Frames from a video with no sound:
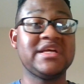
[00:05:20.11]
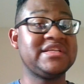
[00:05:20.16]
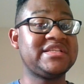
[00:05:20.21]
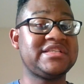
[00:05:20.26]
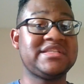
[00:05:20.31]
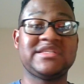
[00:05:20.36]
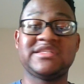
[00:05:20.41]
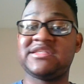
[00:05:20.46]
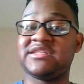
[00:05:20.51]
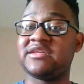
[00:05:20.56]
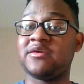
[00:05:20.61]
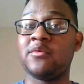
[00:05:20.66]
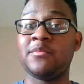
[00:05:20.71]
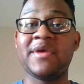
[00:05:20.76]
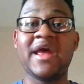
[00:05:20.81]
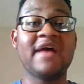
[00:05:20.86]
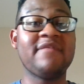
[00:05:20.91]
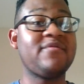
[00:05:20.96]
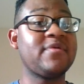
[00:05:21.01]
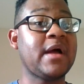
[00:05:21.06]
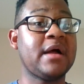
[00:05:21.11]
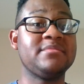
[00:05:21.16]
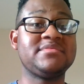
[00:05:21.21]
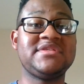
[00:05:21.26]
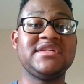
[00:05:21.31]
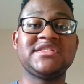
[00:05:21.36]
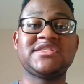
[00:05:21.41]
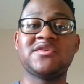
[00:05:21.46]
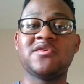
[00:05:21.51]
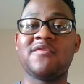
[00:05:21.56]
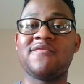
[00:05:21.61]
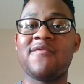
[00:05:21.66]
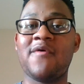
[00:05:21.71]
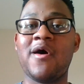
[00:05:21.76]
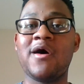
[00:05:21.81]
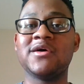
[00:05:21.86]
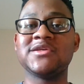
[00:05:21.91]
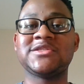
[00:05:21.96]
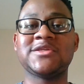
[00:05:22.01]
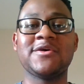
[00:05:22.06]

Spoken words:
It's going to be heavy competition overall.